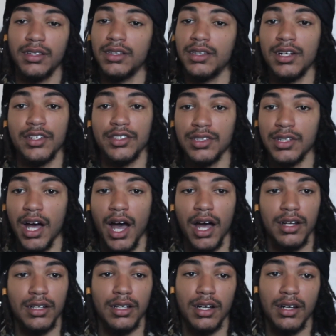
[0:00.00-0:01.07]
There is
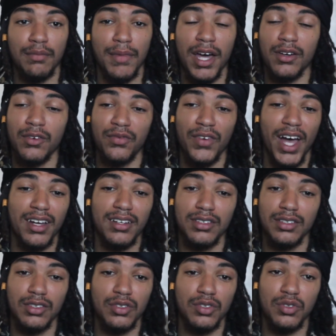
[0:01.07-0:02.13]
not. A matter of
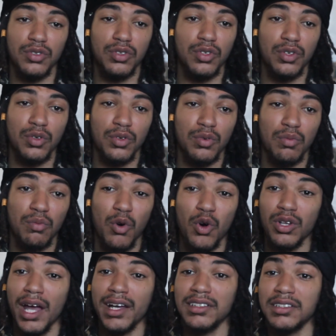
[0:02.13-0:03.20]
fact, you're more
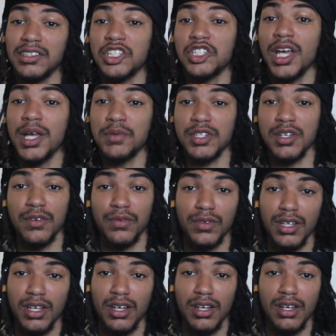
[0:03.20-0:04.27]
likely to shapeshift
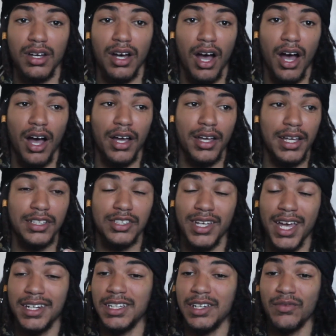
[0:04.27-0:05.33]
into
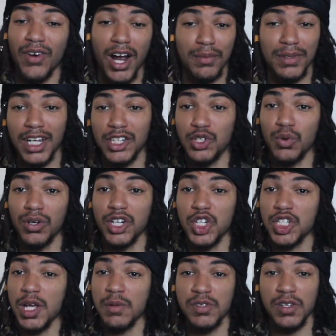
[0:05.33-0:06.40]
any environment that you want to
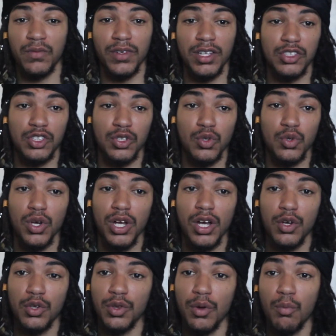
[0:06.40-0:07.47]
shapeshift into,
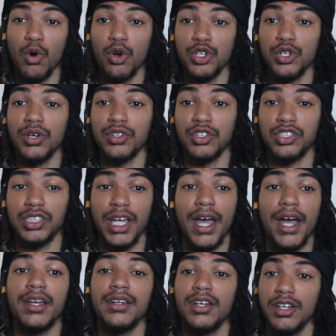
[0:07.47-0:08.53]
the more you understand